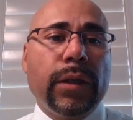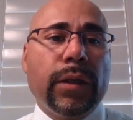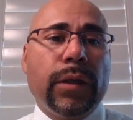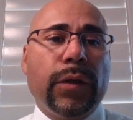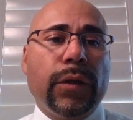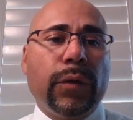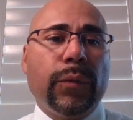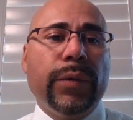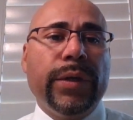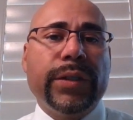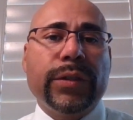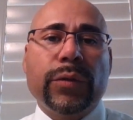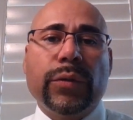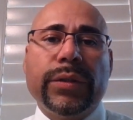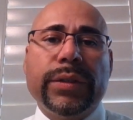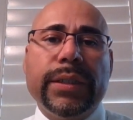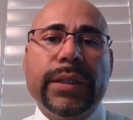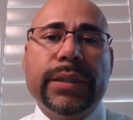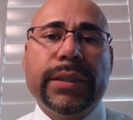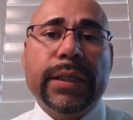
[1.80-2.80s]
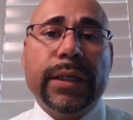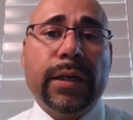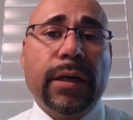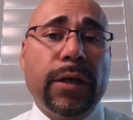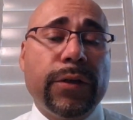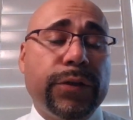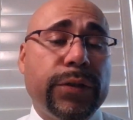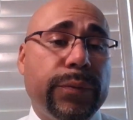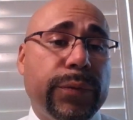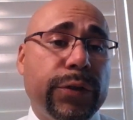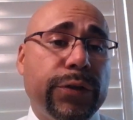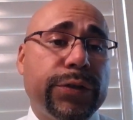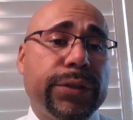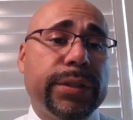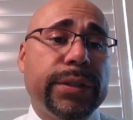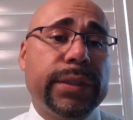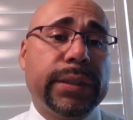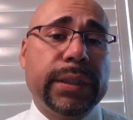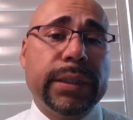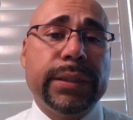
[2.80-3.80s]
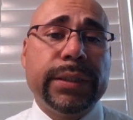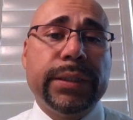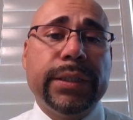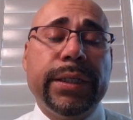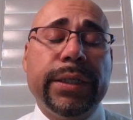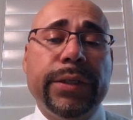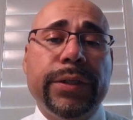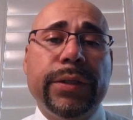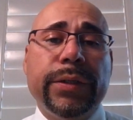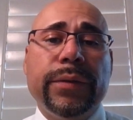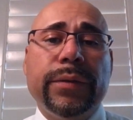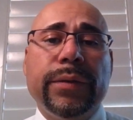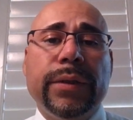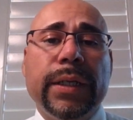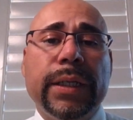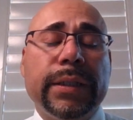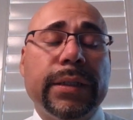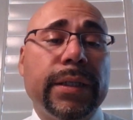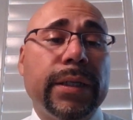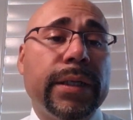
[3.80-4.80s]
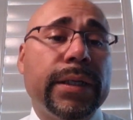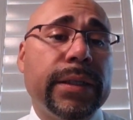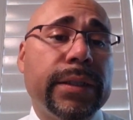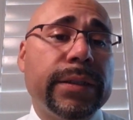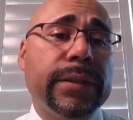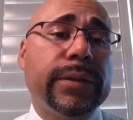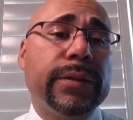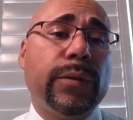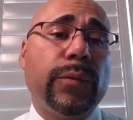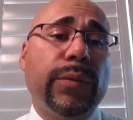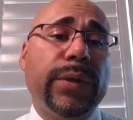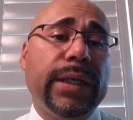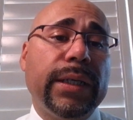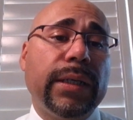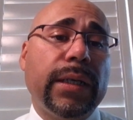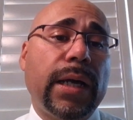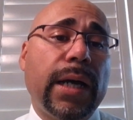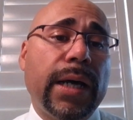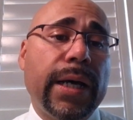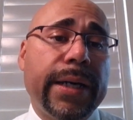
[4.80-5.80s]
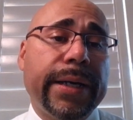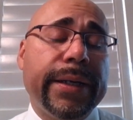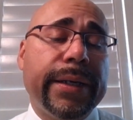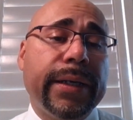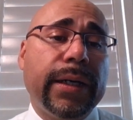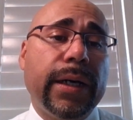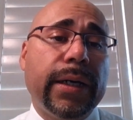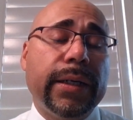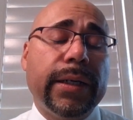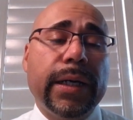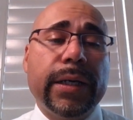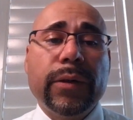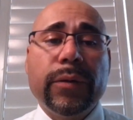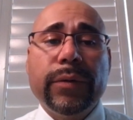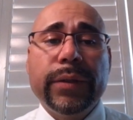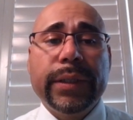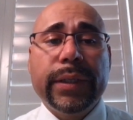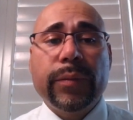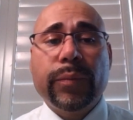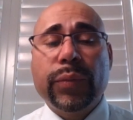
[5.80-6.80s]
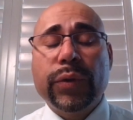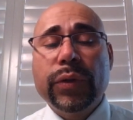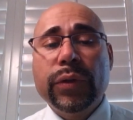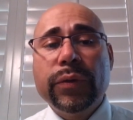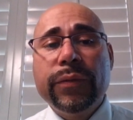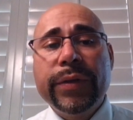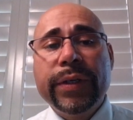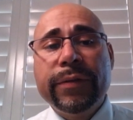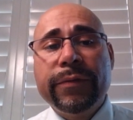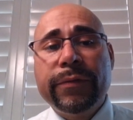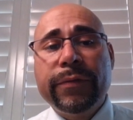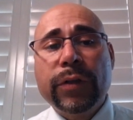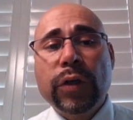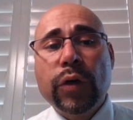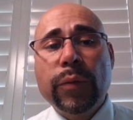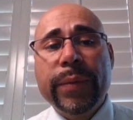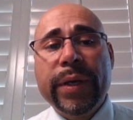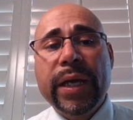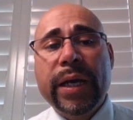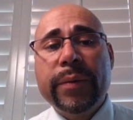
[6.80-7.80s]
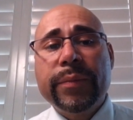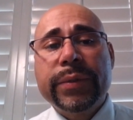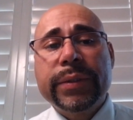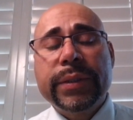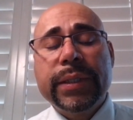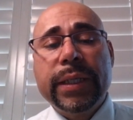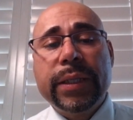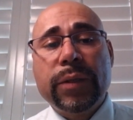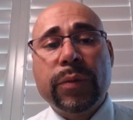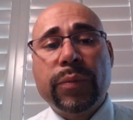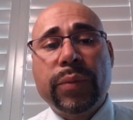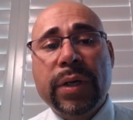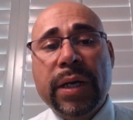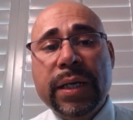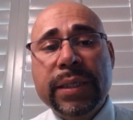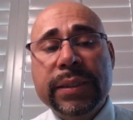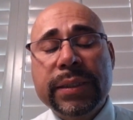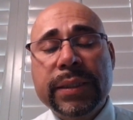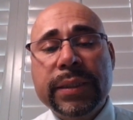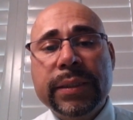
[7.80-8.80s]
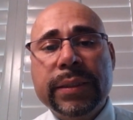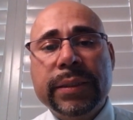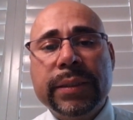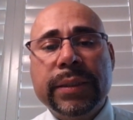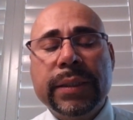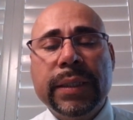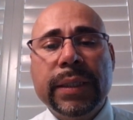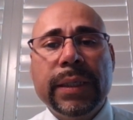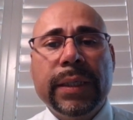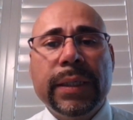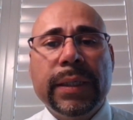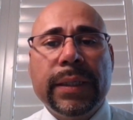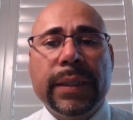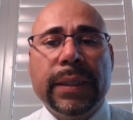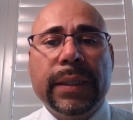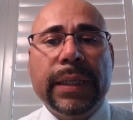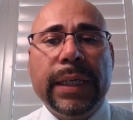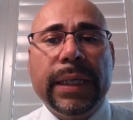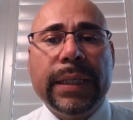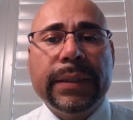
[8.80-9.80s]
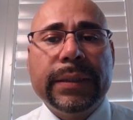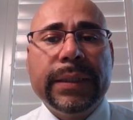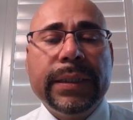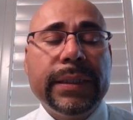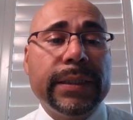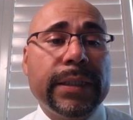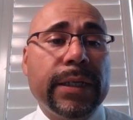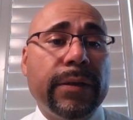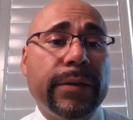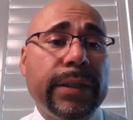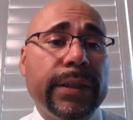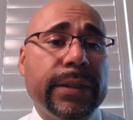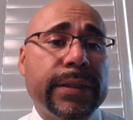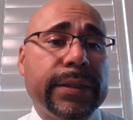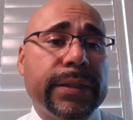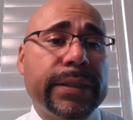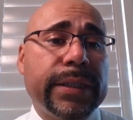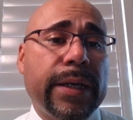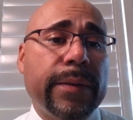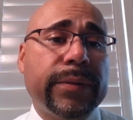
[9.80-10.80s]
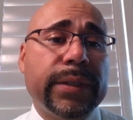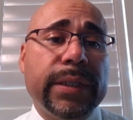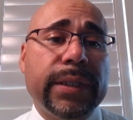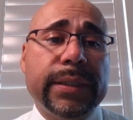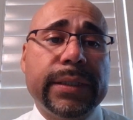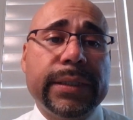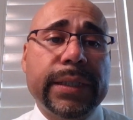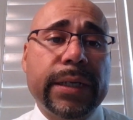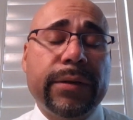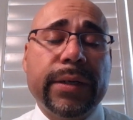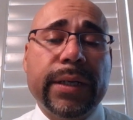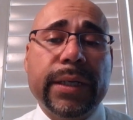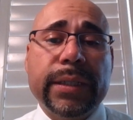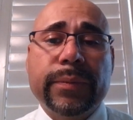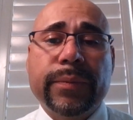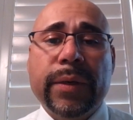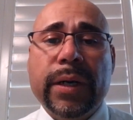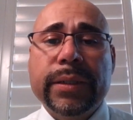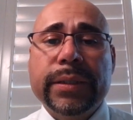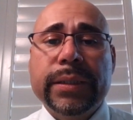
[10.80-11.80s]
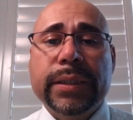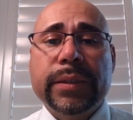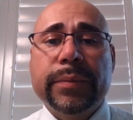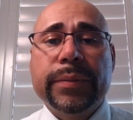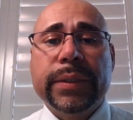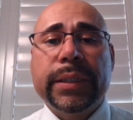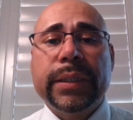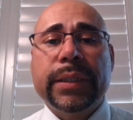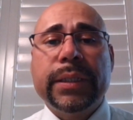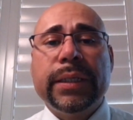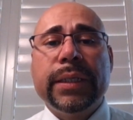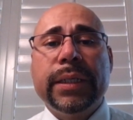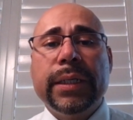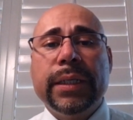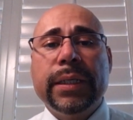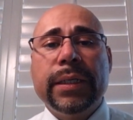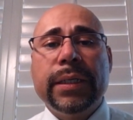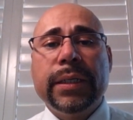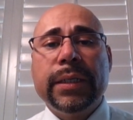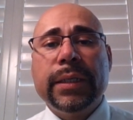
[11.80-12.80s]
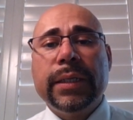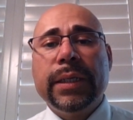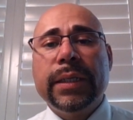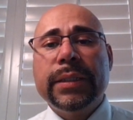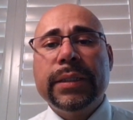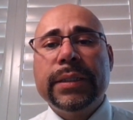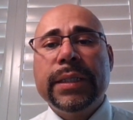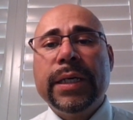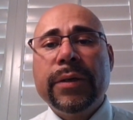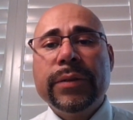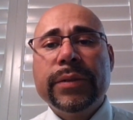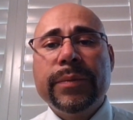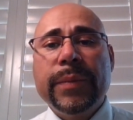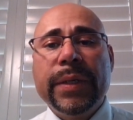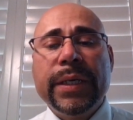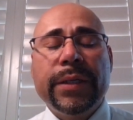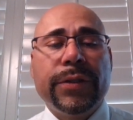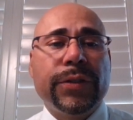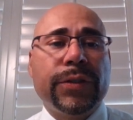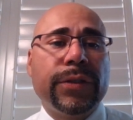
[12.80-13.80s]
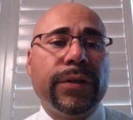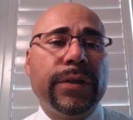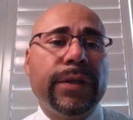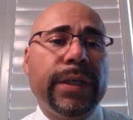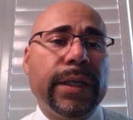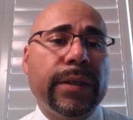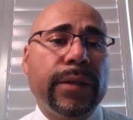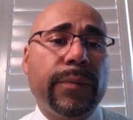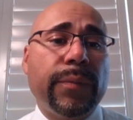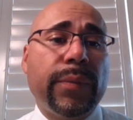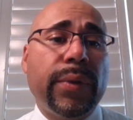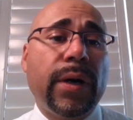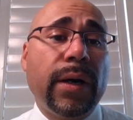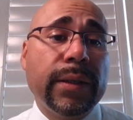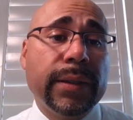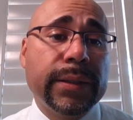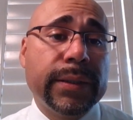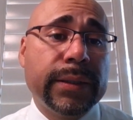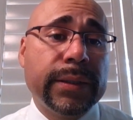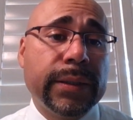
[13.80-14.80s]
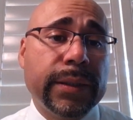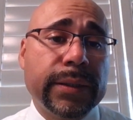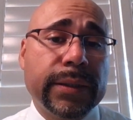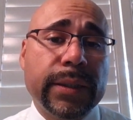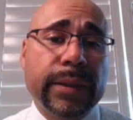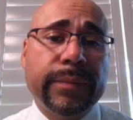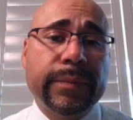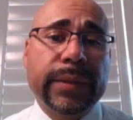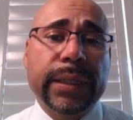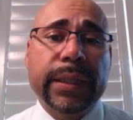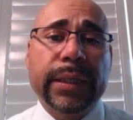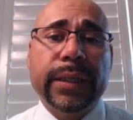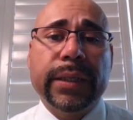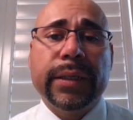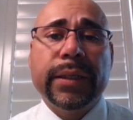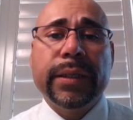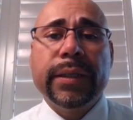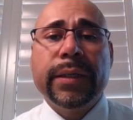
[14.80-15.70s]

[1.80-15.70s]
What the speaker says: The resources and contributions continued does rely on not only improving flow maps and the process and detailing the steps in the standardized process, but it entails making sure that the policy is updated,